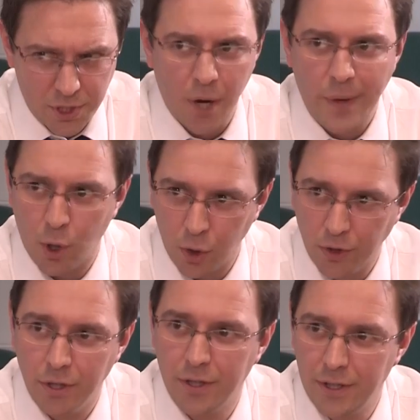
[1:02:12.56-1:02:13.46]
going on,
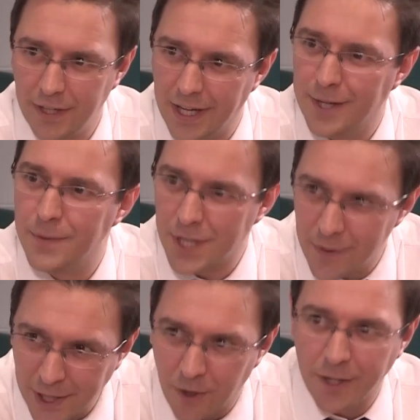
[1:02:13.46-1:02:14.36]
and it was
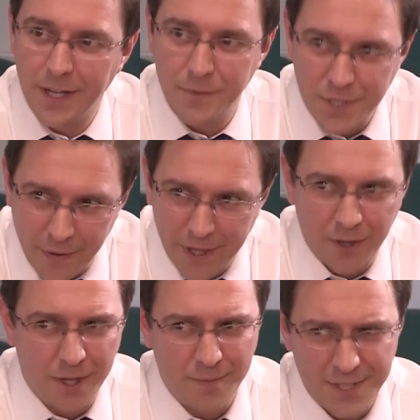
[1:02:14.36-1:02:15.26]
going on, and it was going
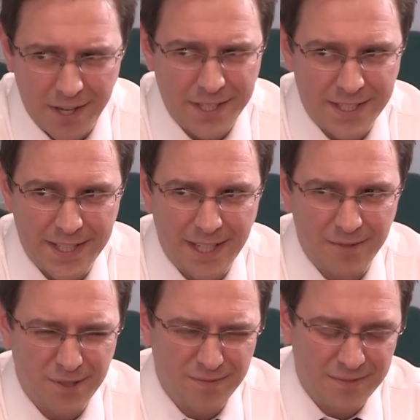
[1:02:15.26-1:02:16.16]
on. I'm starting to think,
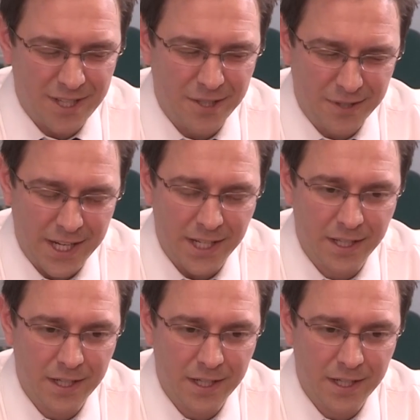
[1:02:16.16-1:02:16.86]
well, okay,